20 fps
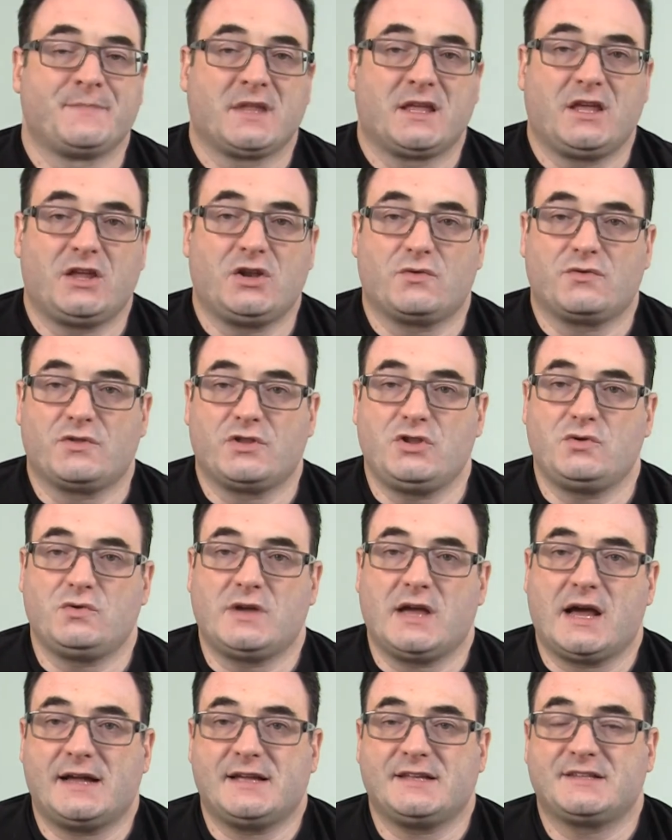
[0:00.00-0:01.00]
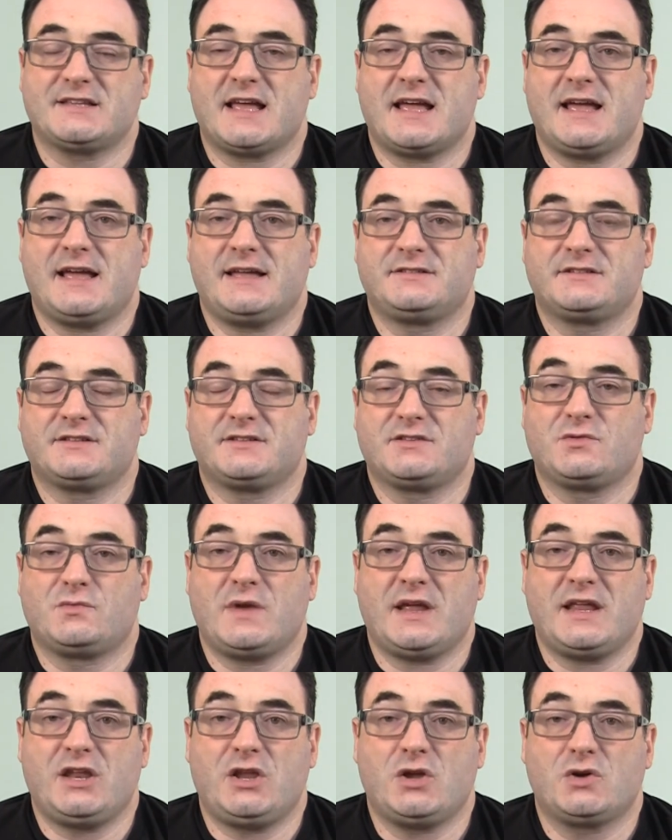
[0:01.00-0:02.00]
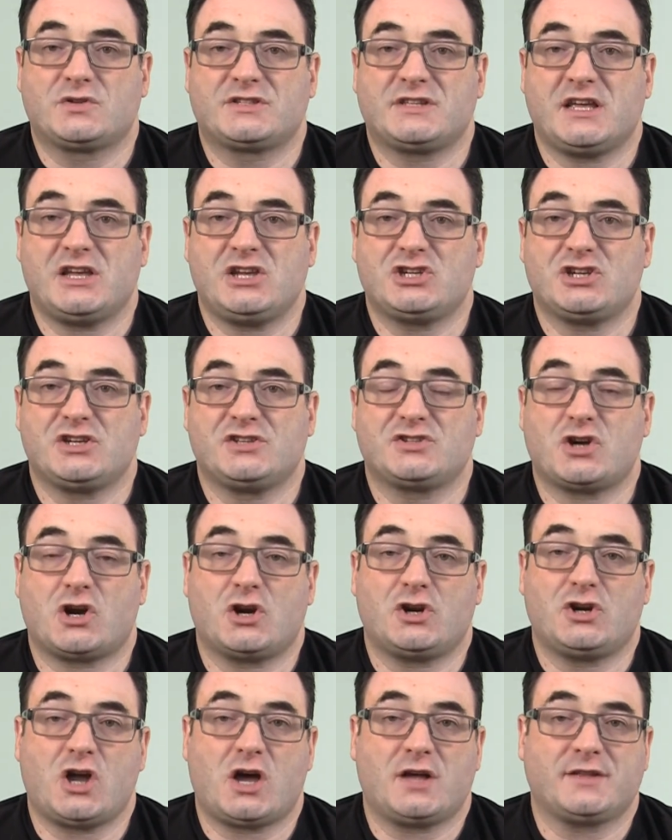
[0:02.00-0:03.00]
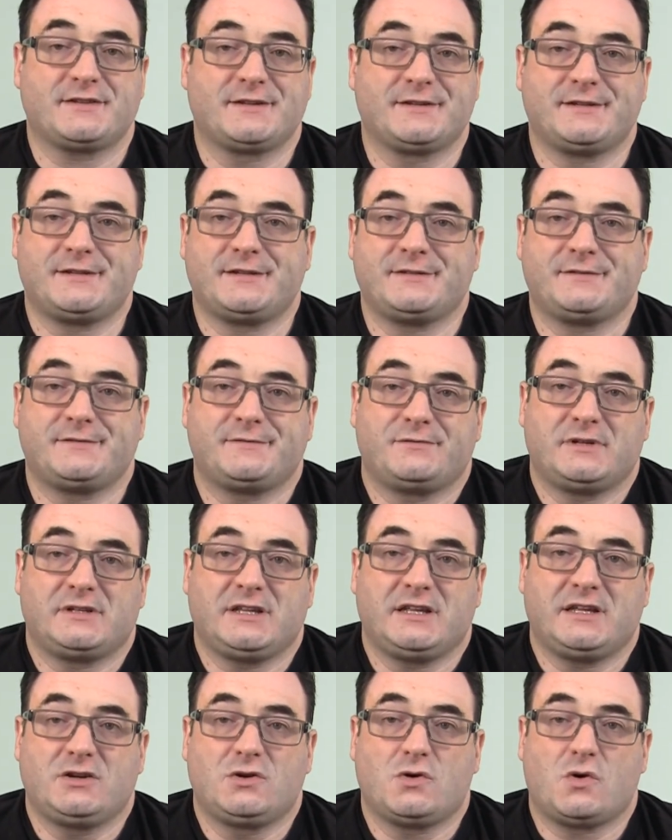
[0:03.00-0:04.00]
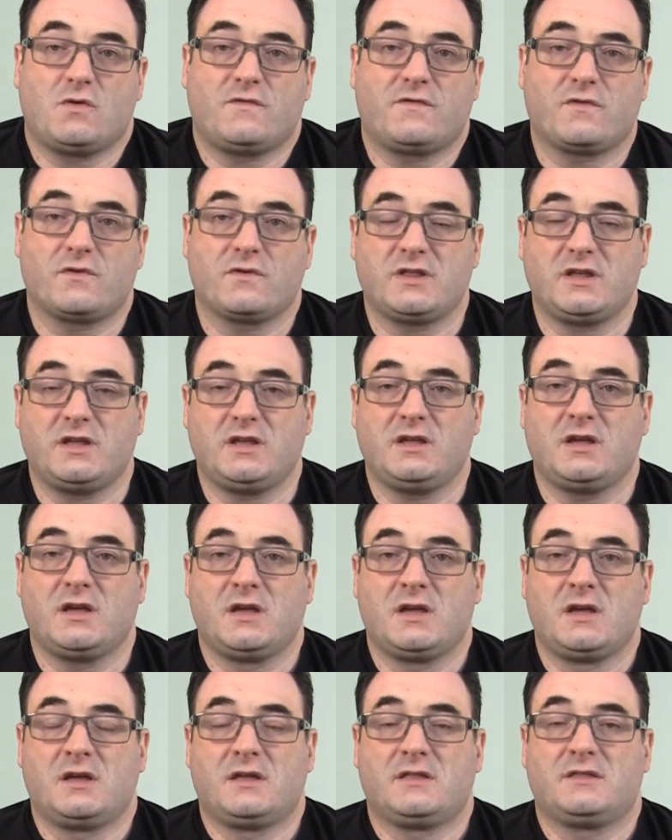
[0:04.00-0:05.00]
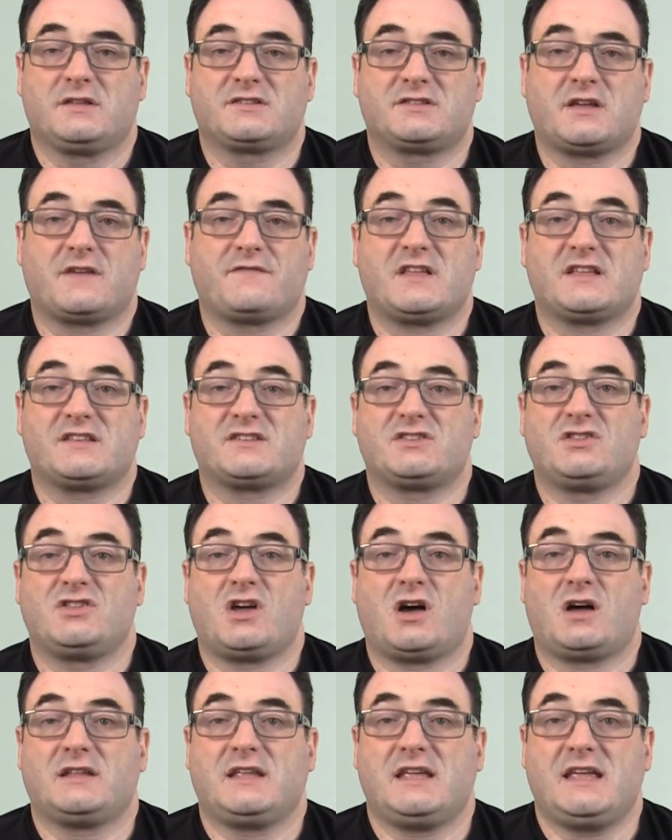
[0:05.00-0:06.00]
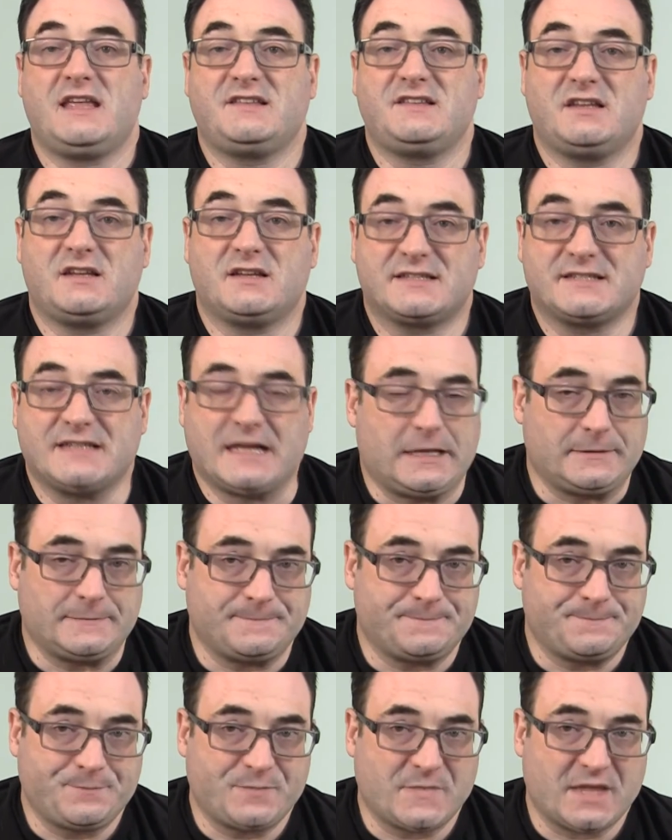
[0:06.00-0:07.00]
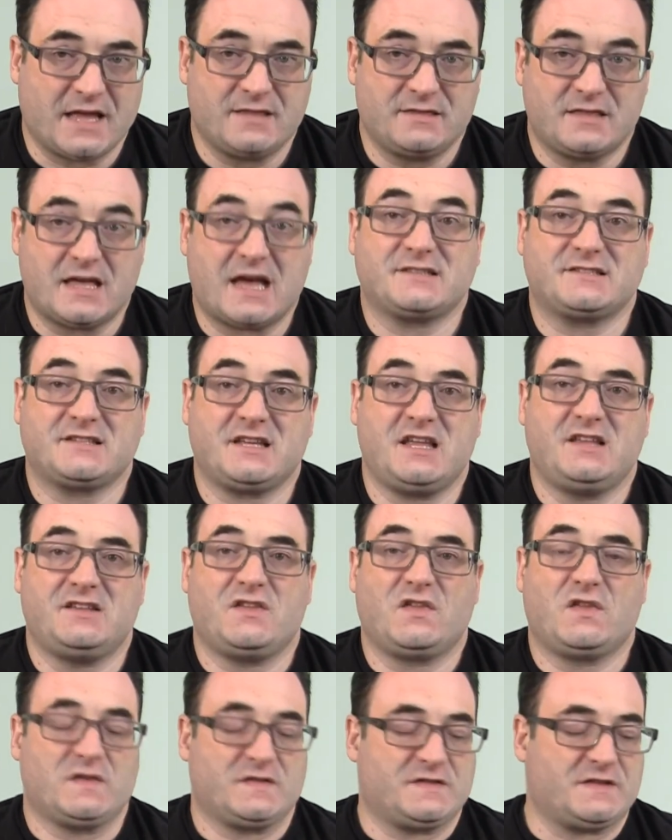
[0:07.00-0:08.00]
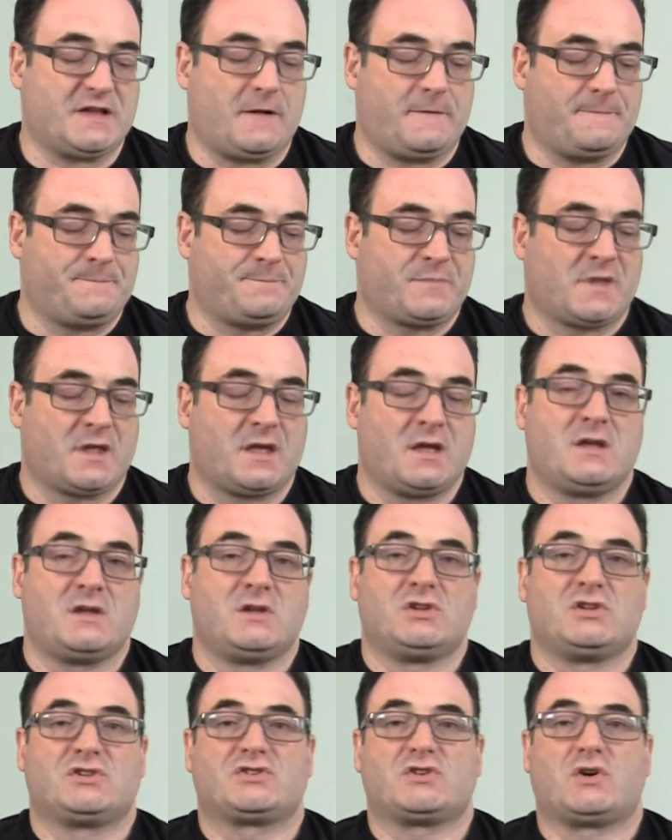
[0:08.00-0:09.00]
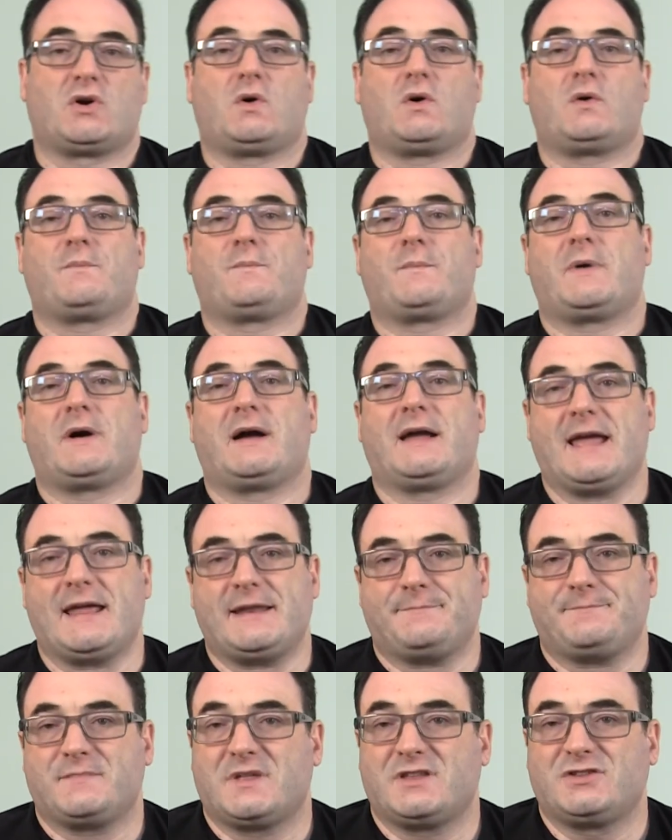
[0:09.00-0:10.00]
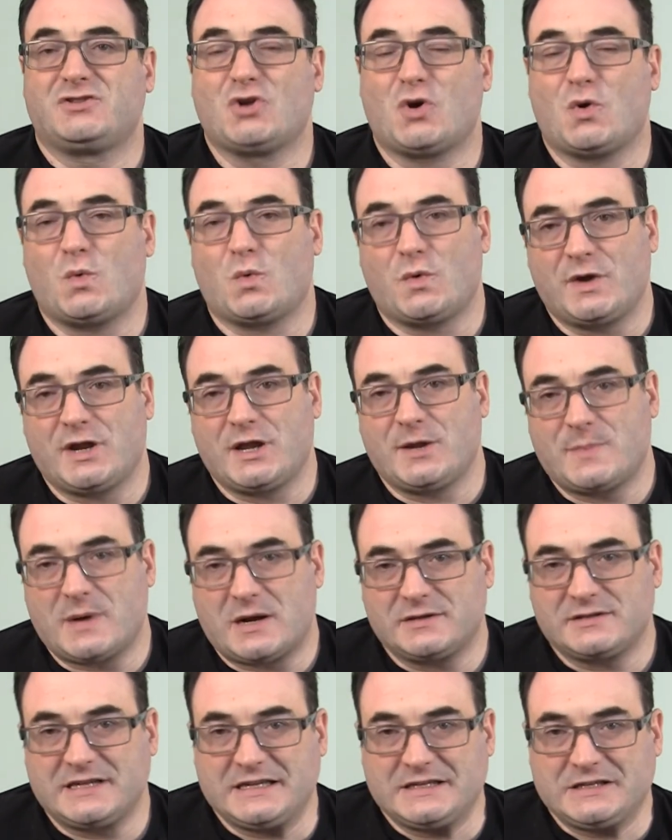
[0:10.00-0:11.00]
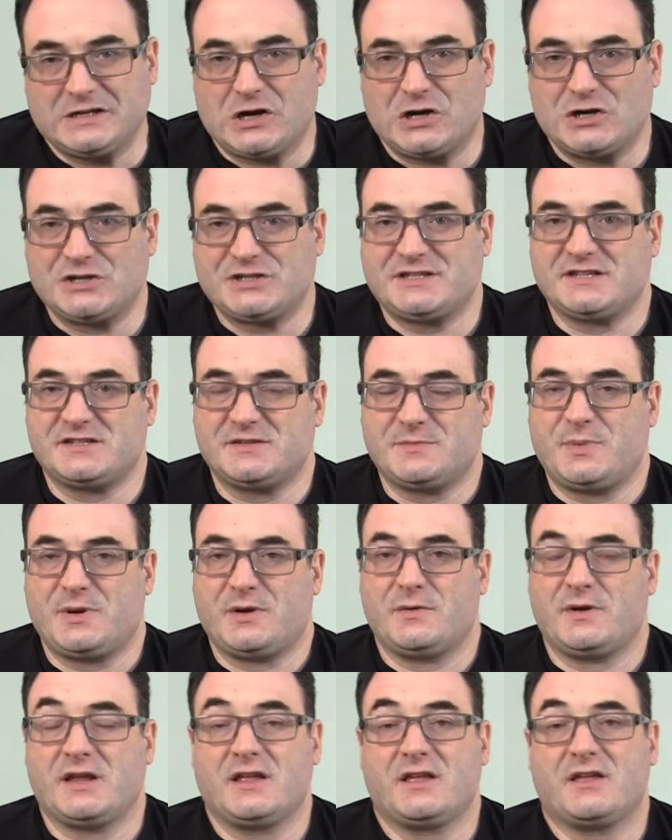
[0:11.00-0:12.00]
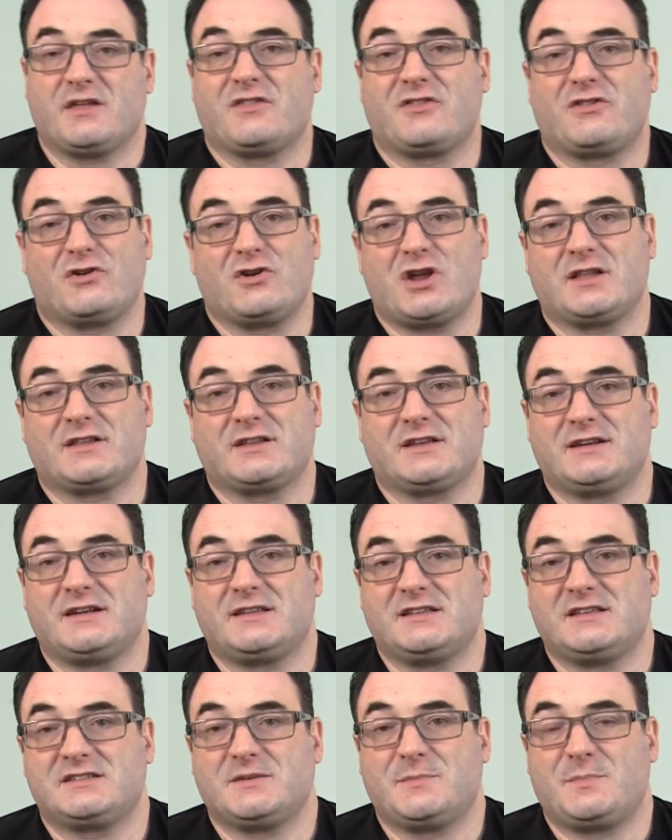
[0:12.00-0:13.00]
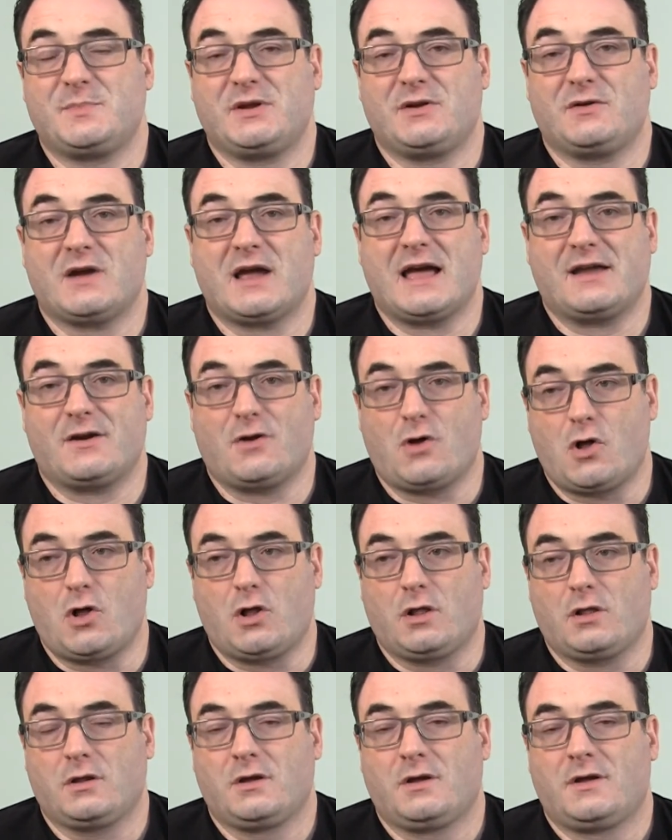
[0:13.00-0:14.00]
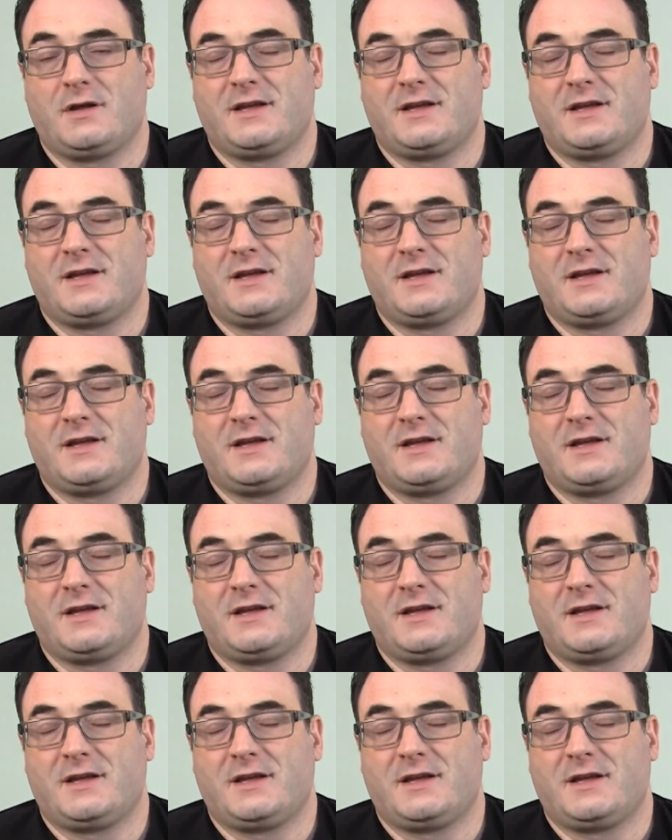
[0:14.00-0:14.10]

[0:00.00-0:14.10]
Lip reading: the new guys. And the radio stations are not going to really go for the stuff that's not easy to sell. And that's easy to sell. So again, don't worry about guitars disappearing. They're not going to disappear at all.